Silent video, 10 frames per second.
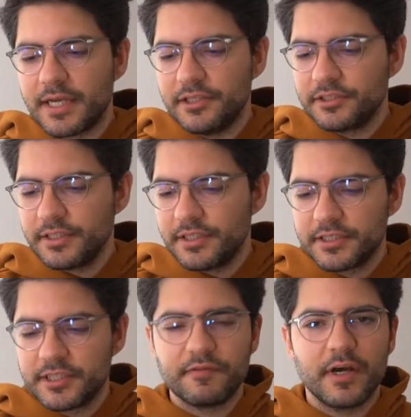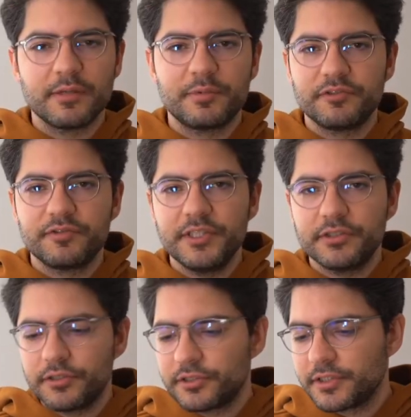engineers, developers,
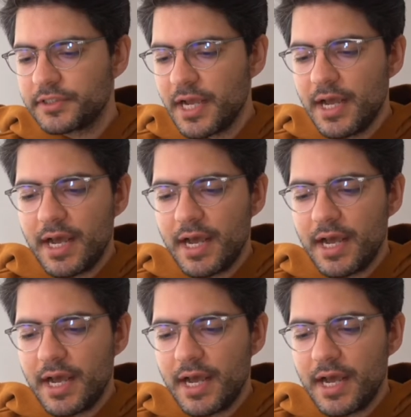researchers,